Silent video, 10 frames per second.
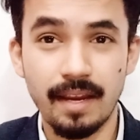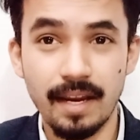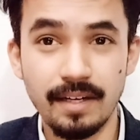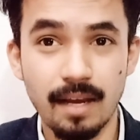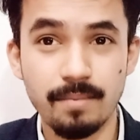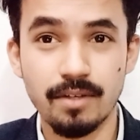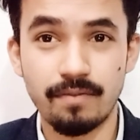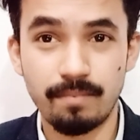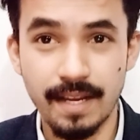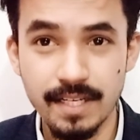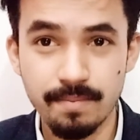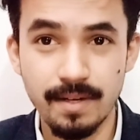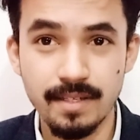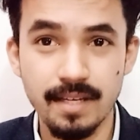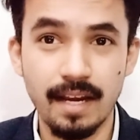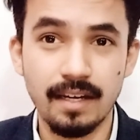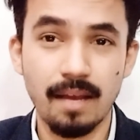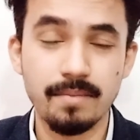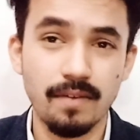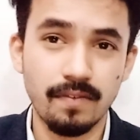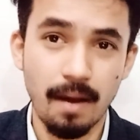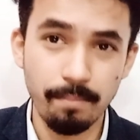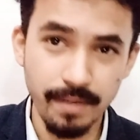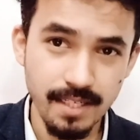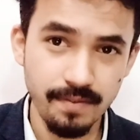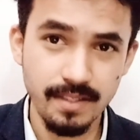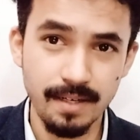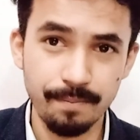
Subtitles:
in terms of placements, in terms of companies visit